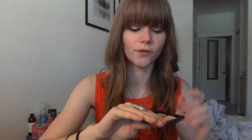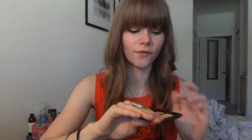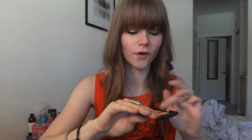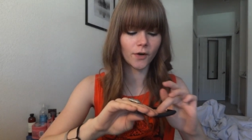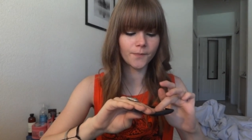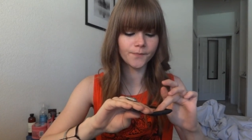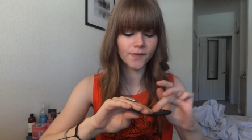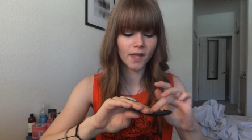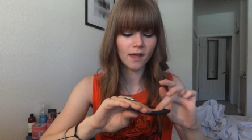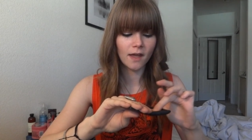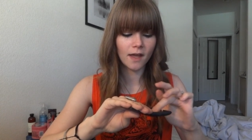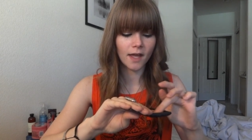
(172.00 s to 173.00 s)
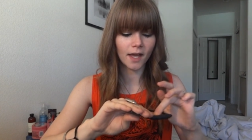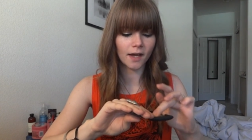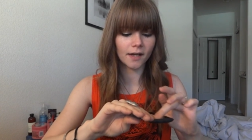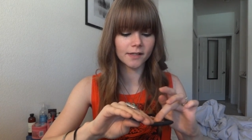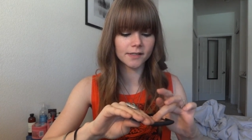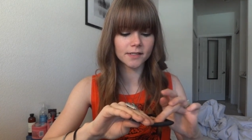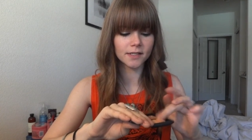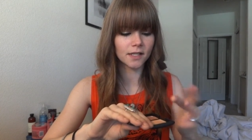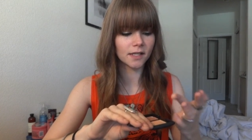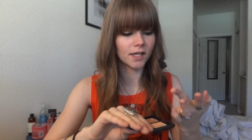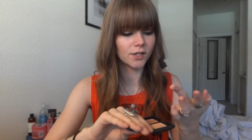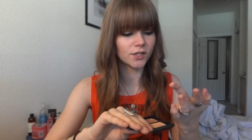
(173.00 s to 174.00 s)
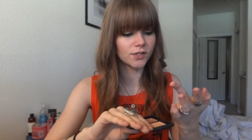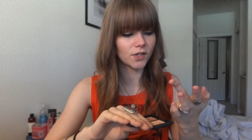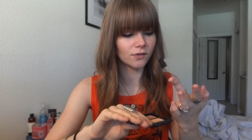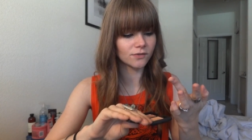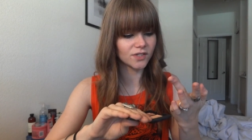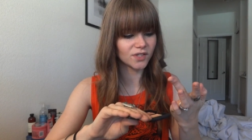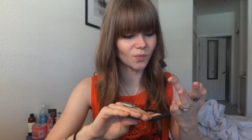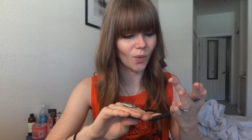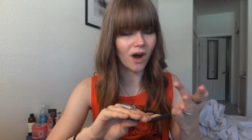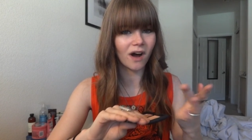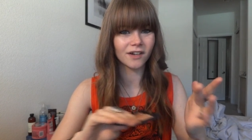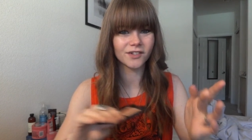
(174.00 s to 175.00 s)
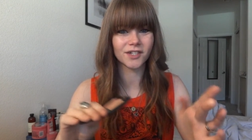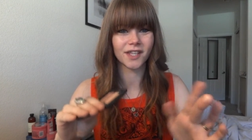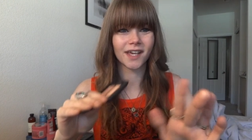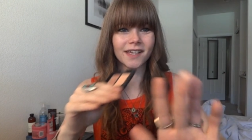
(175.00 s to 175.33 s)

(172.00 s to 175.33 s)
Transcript: beautiful and they just don't swatch.